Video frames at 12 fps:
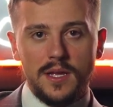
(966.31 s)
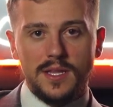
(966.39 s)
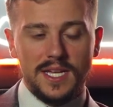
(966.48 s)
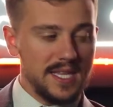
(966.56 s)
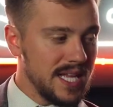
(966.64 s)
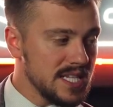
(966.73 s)

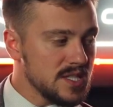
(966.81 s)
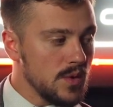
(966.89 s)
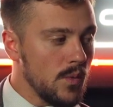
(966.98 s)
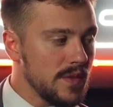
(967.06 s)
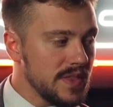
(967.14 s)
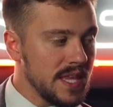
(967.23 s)
Like that's the
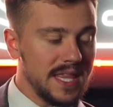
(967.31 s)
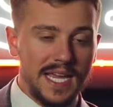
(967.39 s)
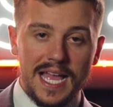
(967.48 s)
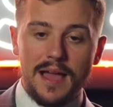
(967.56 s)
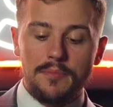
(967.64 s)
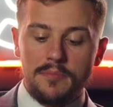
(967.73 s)
one thing that
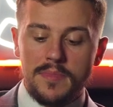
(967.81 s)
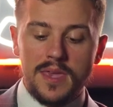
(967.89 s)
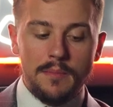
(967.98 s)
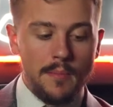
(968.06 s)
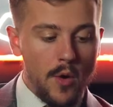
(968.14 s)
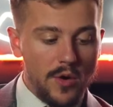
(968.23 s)
got me
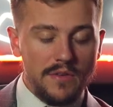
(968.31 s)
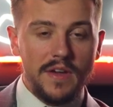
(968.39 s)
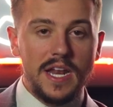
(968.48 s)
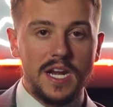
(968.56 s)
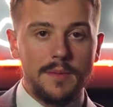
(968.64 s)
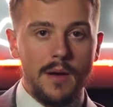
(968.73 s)

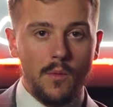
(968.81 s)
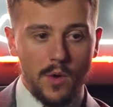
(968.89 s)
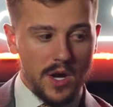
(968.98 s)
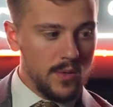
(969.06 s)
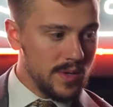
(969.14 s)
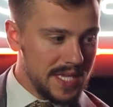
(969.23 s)
motivated about
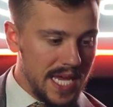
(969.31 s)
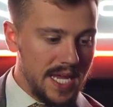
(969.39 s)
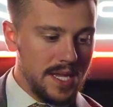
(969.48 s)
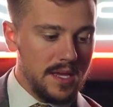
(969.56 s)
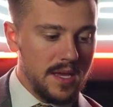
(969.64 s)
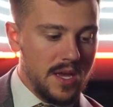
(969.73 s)
working with
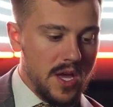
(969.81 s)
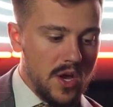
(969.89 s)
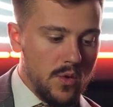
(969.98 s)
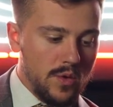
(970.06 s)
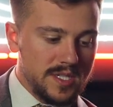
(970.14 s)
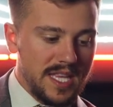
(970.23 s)
Andy
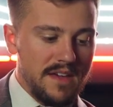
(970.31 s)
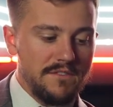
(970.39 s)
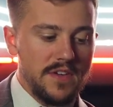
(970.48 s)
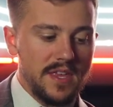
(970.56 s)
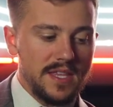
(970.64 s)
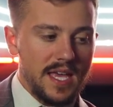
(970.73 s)
was that
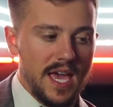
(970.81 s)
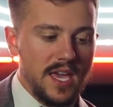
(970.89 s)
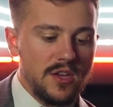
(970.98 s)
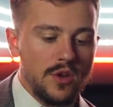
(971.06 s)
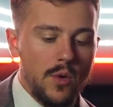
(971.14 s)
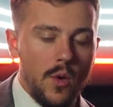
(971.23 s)
feeling that, hey, you
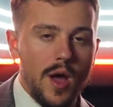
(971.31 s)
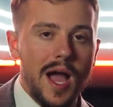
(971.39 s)
know what?